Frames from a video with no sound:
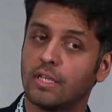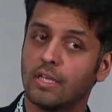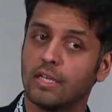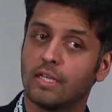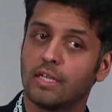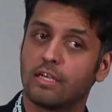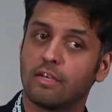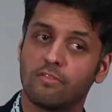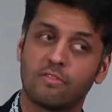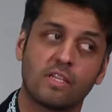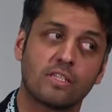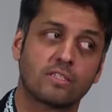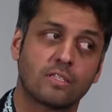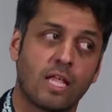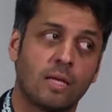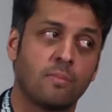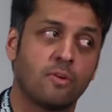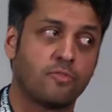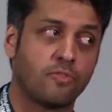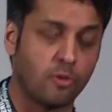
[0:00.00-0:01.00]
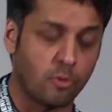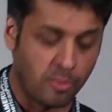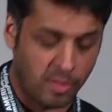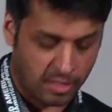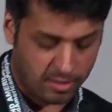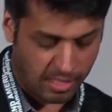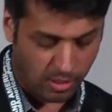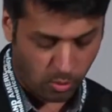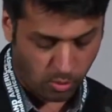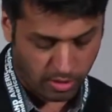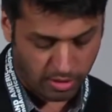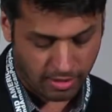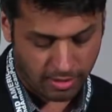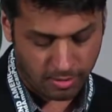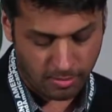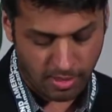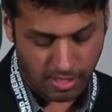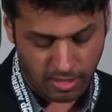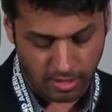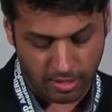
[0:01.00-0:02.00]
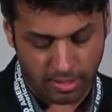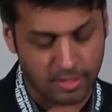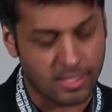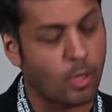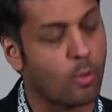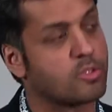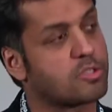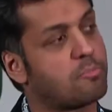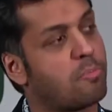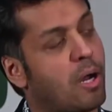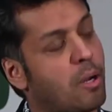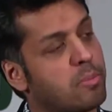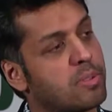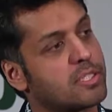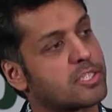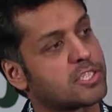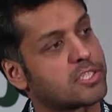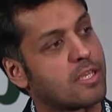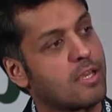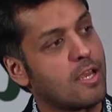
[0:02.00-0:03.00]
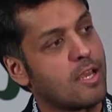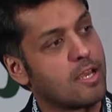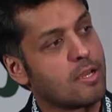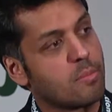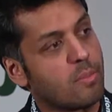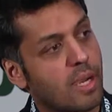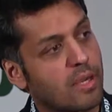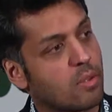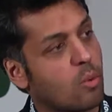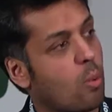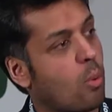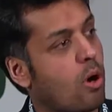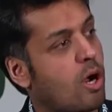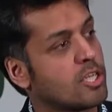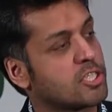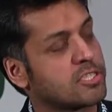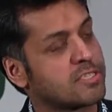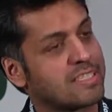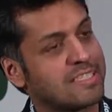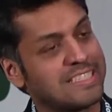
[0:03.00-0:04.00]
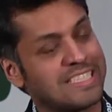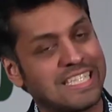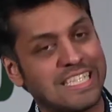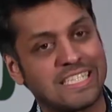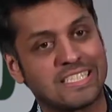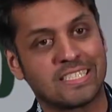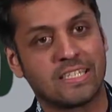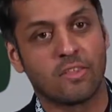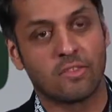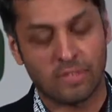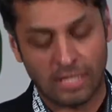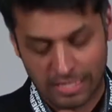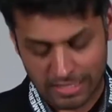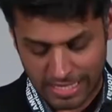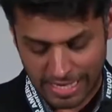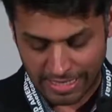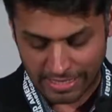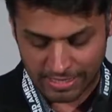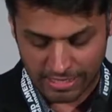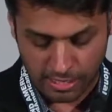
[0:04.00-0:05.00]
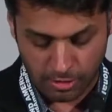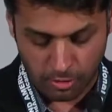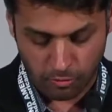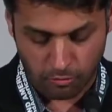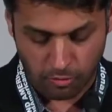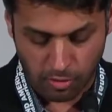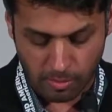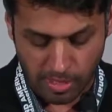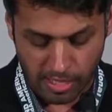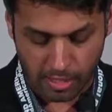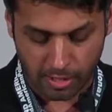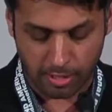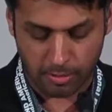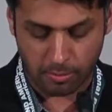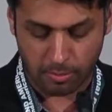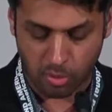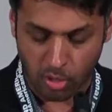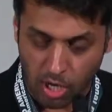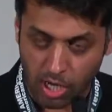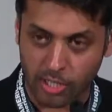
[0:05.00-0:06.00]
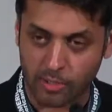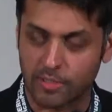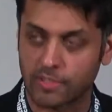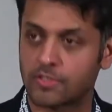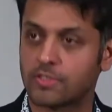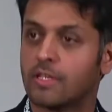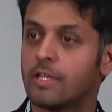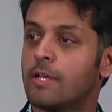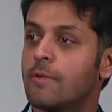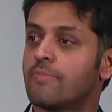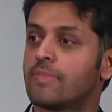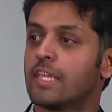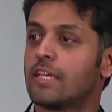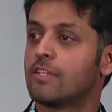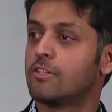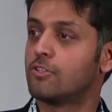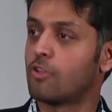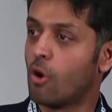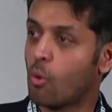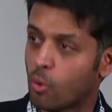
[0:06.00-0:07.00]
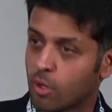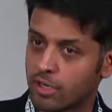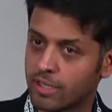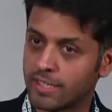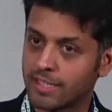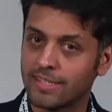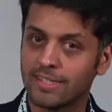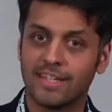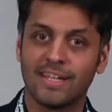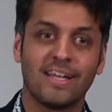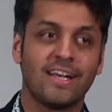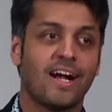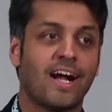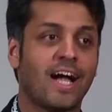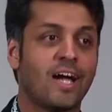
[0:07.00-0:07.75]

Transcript: of the Islamophobia Network in America, that was published by the Washington, D.C. think tank Center for American Progress. Don't worry, I